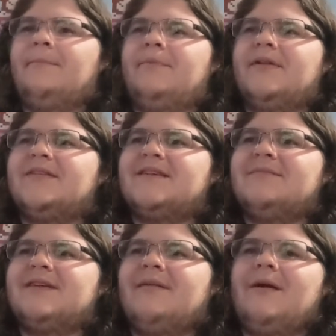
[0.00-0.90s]
but at the
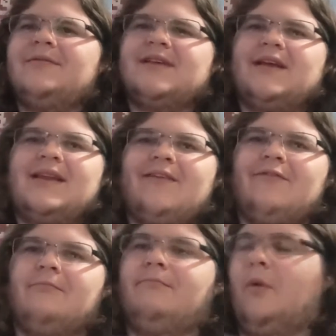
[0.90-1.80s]
same time I was like
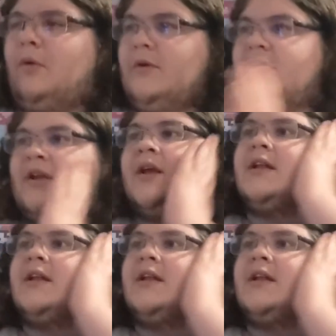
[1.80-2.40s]
never bored.